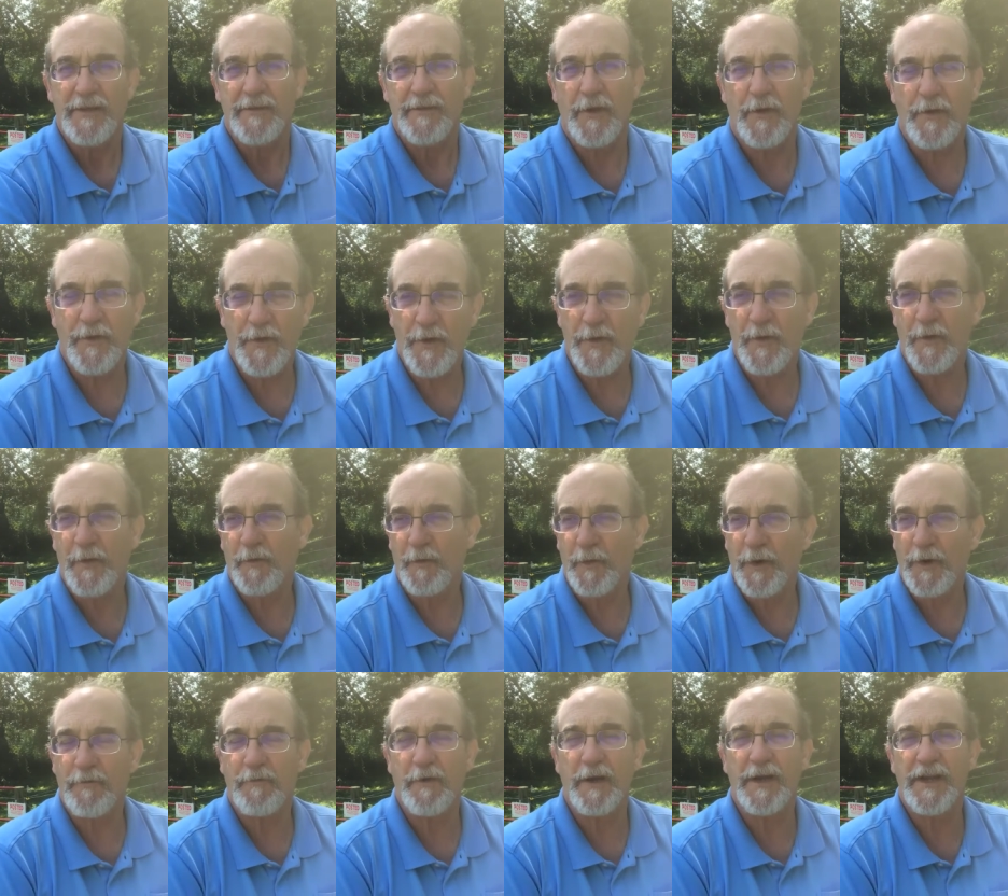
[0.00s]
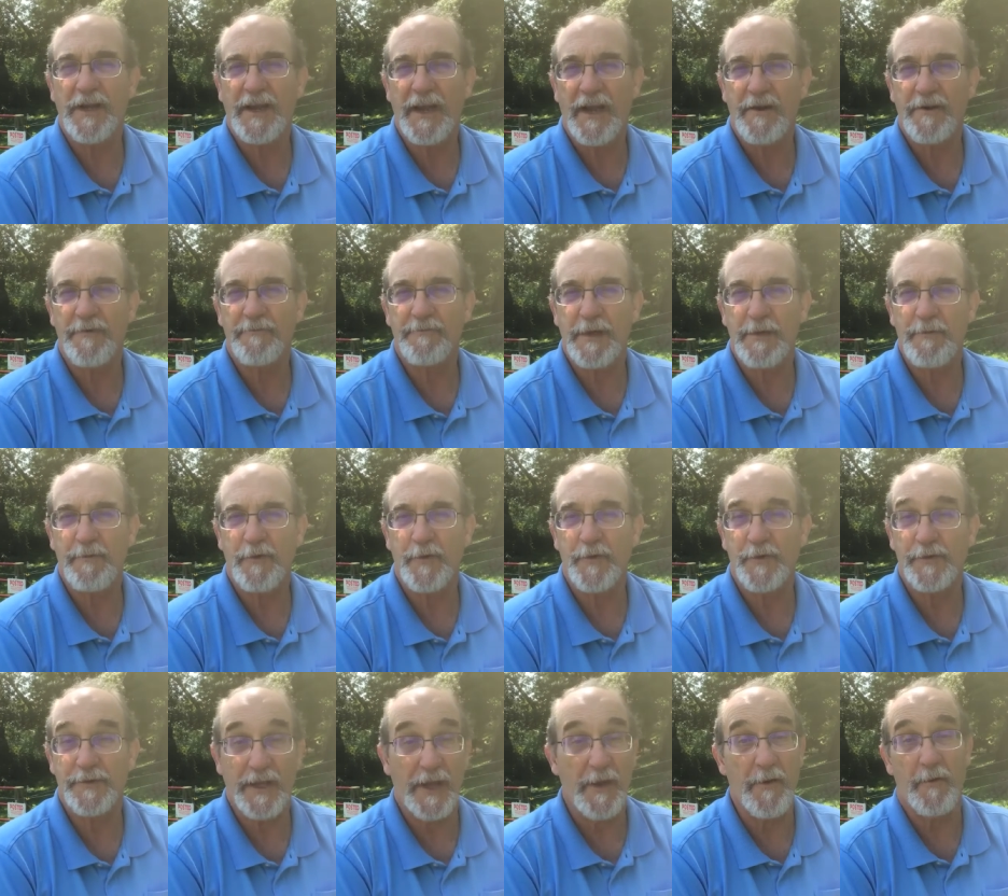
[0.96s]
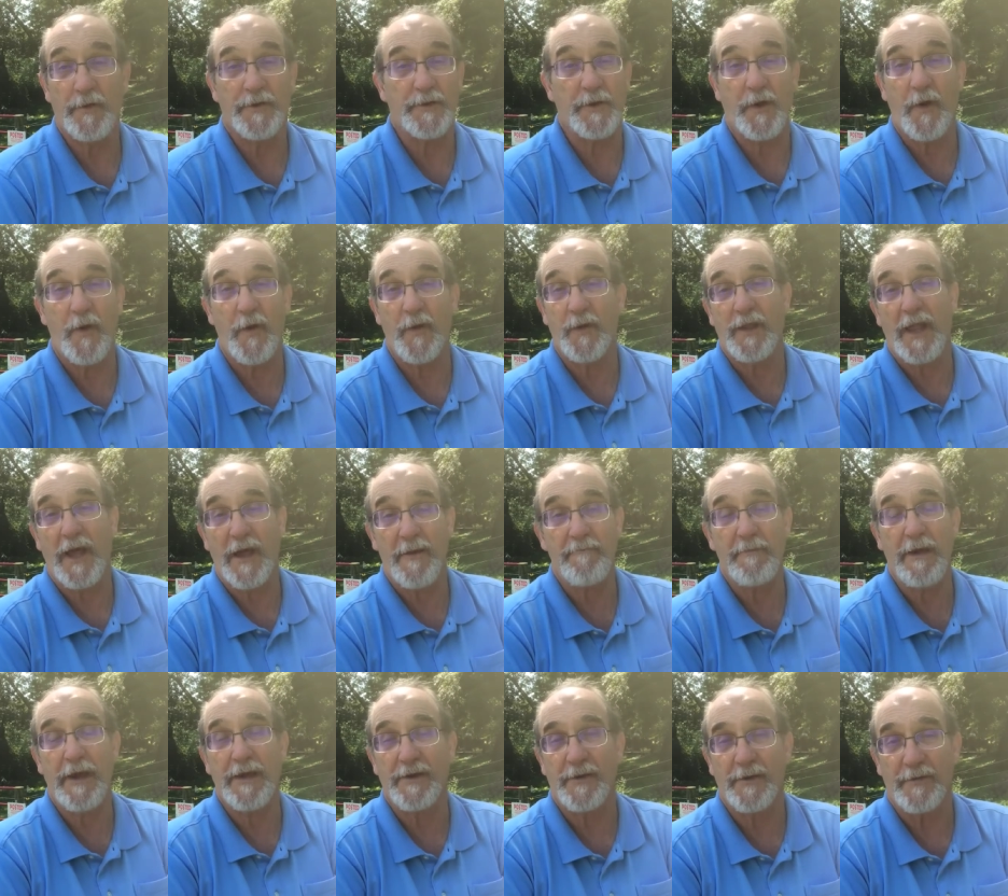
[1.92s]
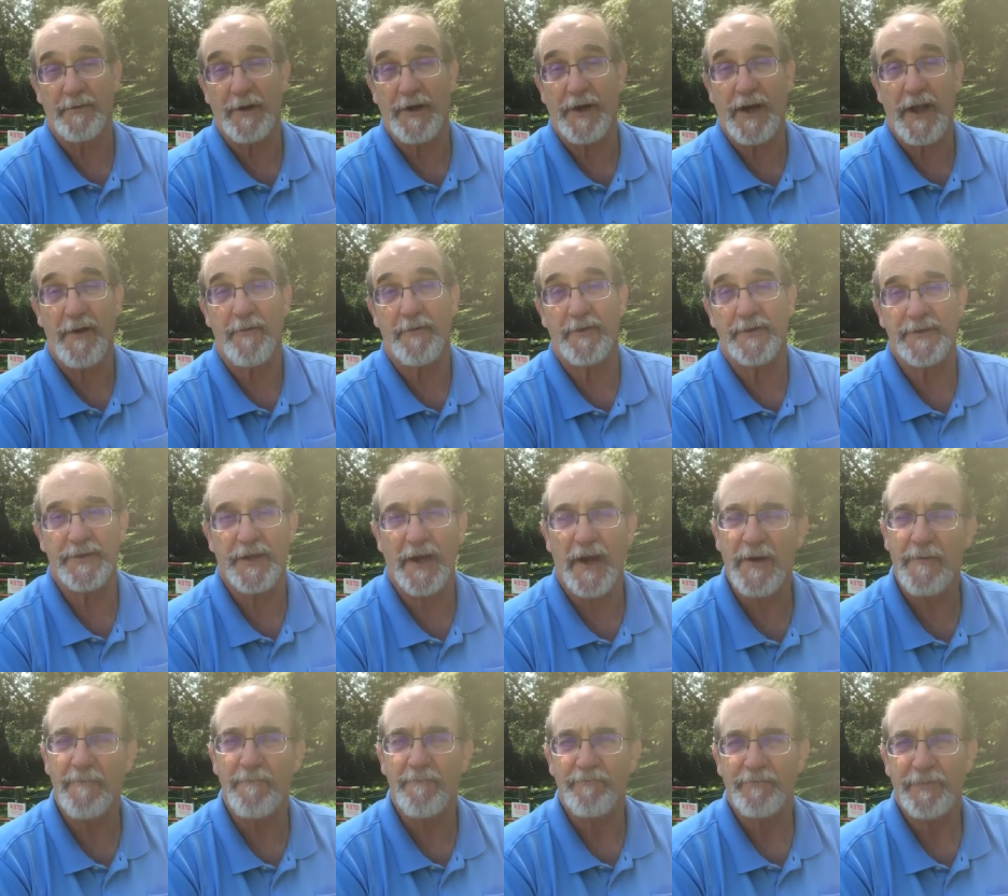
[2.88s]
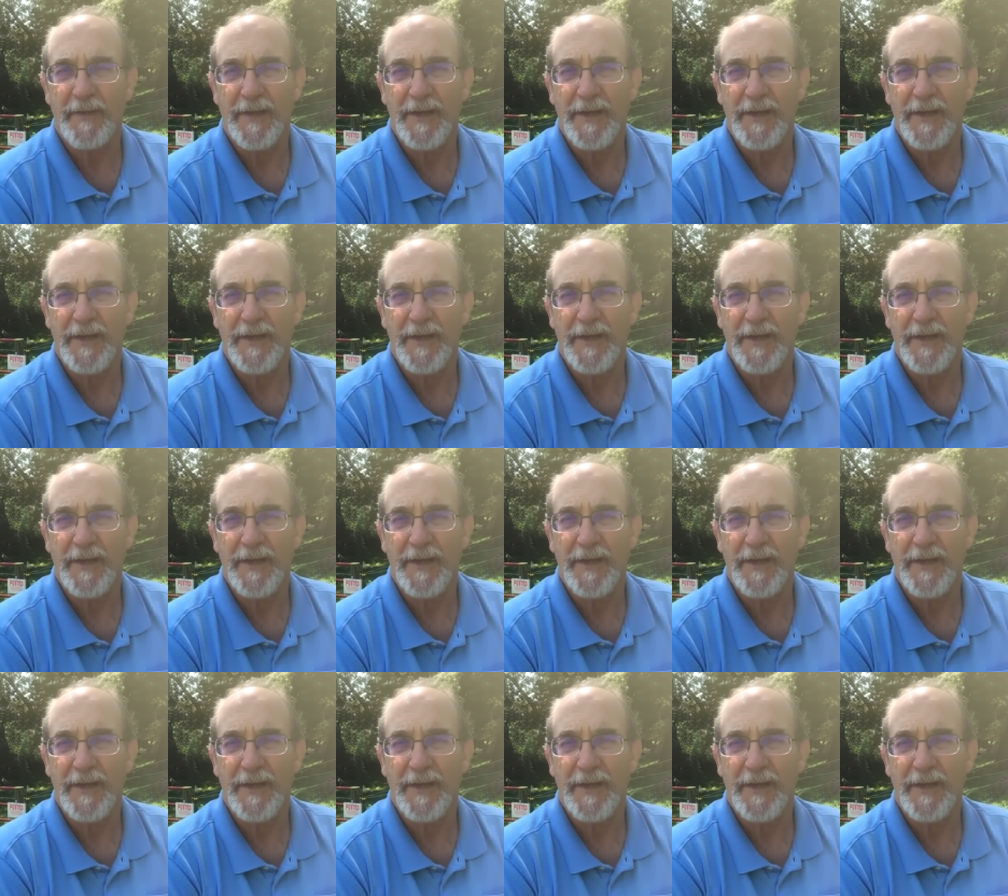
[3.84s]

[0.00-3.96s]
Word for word: though there, we're running out of people who say it was a whole lot better when I was young.